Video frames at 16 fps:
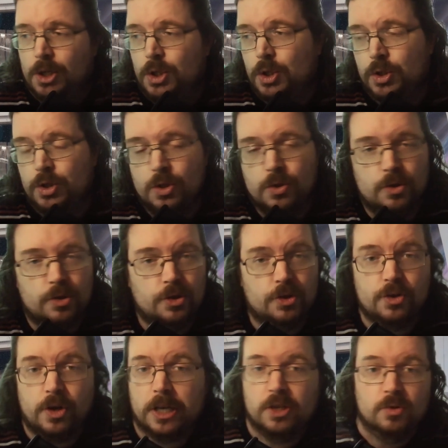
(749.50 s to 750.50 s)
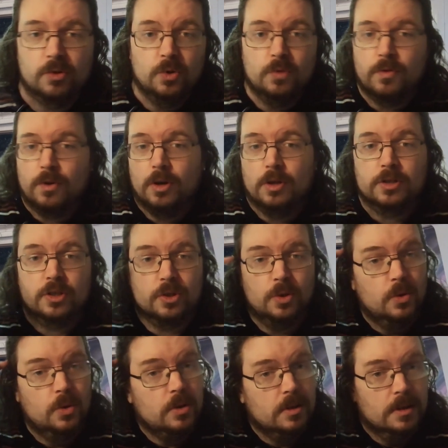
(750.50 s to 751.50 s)
You could use it to track your overall
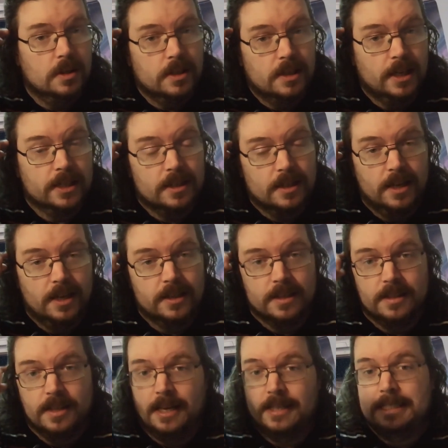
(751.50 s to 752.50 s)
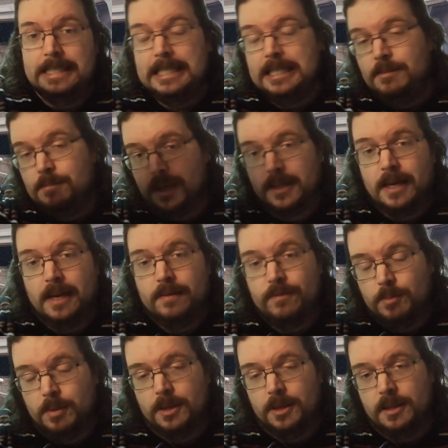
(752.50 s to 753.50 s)
score, like a team, like
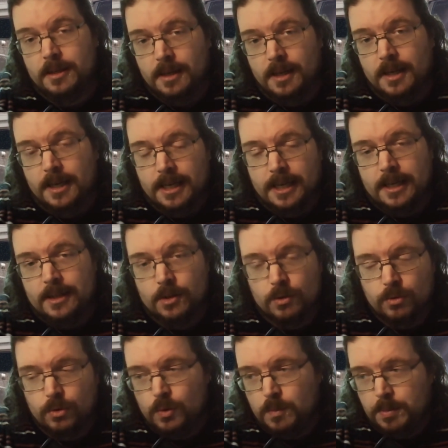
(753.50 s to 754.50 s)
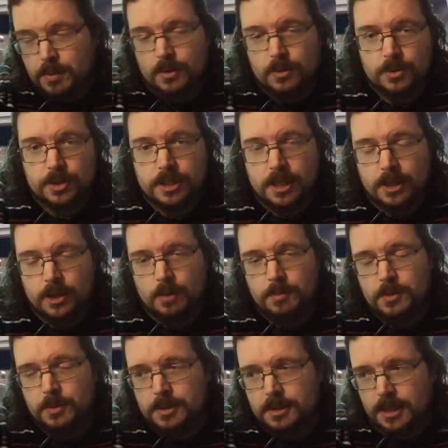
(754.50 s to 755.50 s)
everybody in the group who are signing
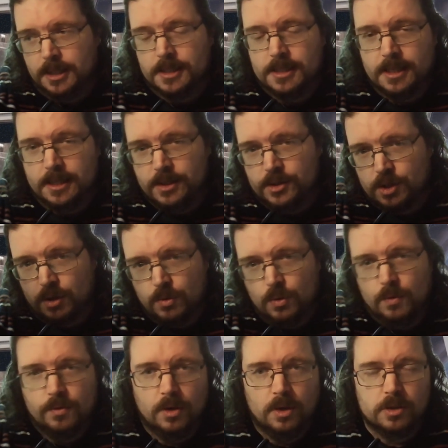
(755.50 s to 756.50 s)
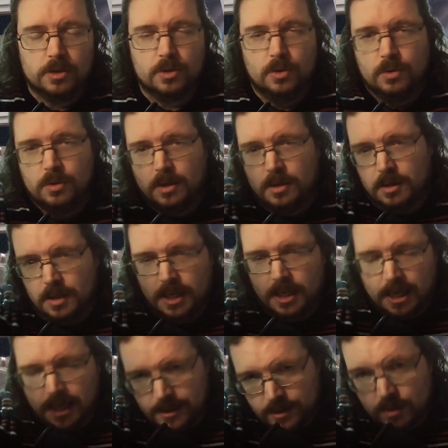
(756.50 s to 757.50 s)
up to it. They can say, here's our overall score, or
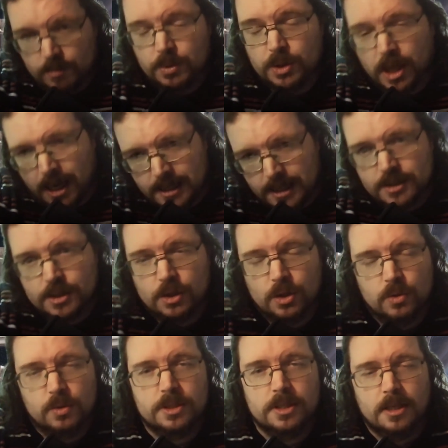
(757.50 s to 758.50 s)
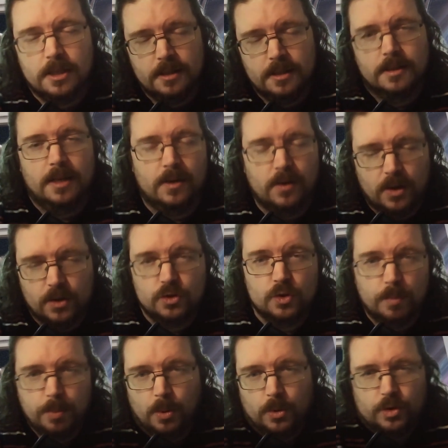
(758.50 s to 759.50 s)
you can put the highest and lowest on it and
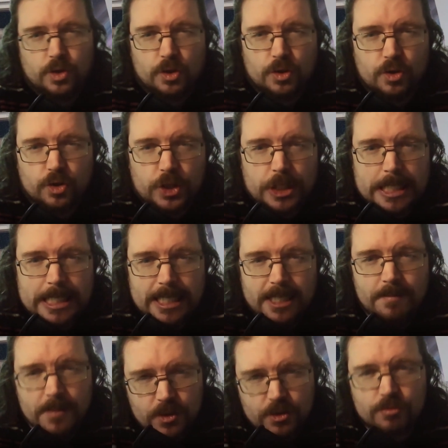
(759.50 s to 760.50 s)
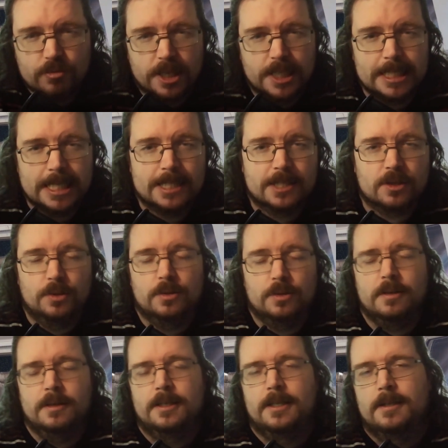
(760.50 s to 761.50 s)
support each other's team to raise that
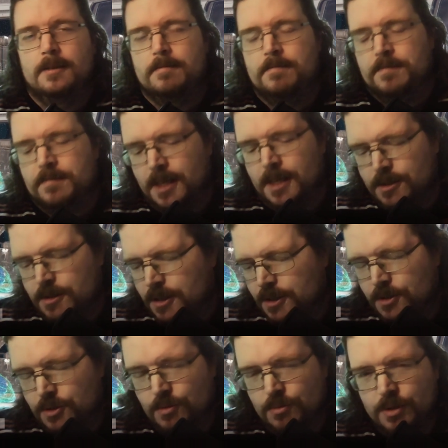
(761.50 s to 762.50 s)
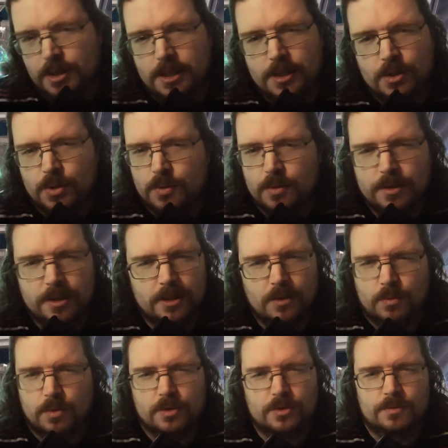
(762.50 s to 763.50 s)
score. That's a really cool thing
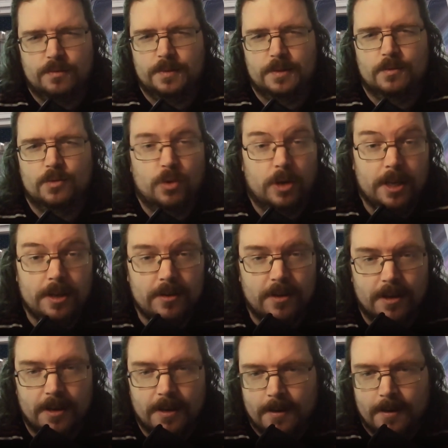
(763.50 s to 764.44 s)
that works great.